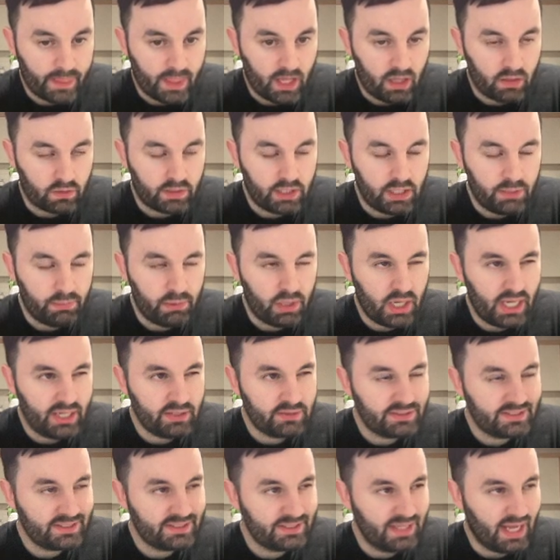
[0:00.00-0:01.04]
I'll keep an eye on
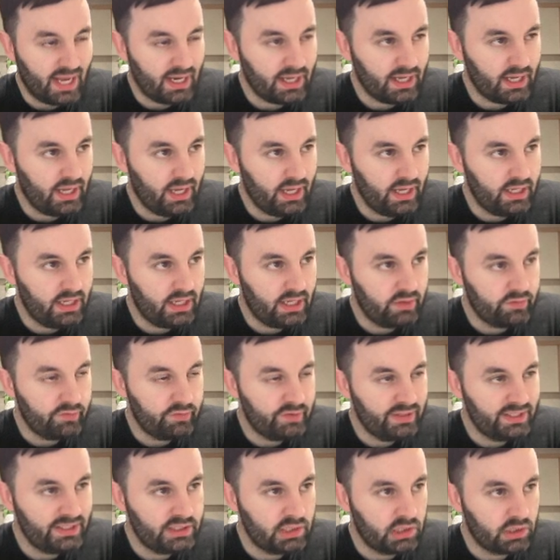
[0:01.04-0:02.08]
Sakai at
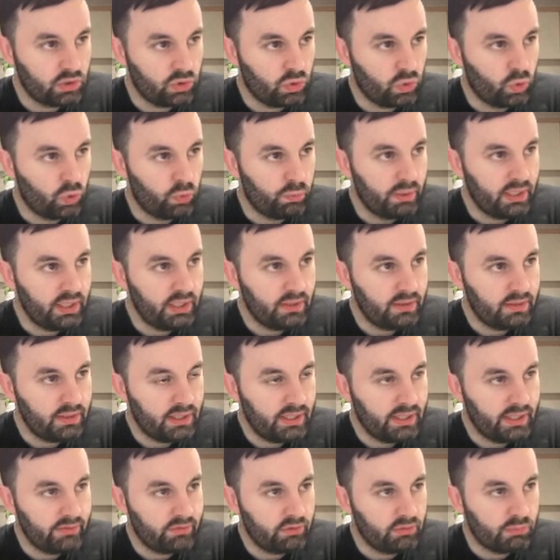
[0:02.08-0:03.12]
Vissel Kobe
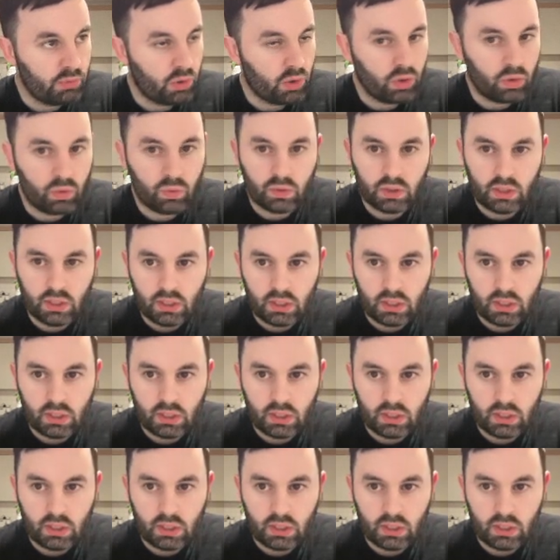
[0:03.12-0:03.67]
tomorrow.